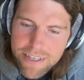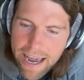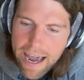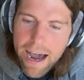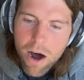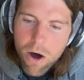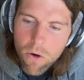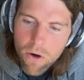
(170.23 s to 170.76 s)

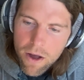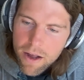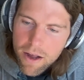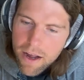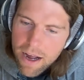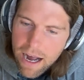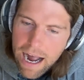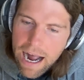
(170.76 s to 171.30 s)
Tau
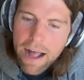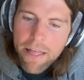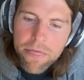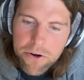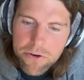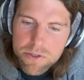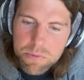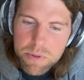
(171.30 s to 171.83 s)
on
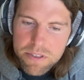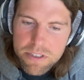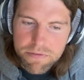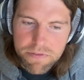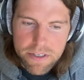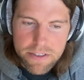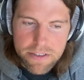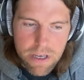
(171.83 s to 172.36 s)
their
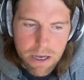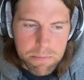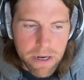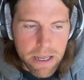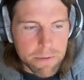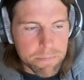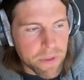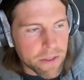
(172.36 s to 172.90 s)
specific subnet.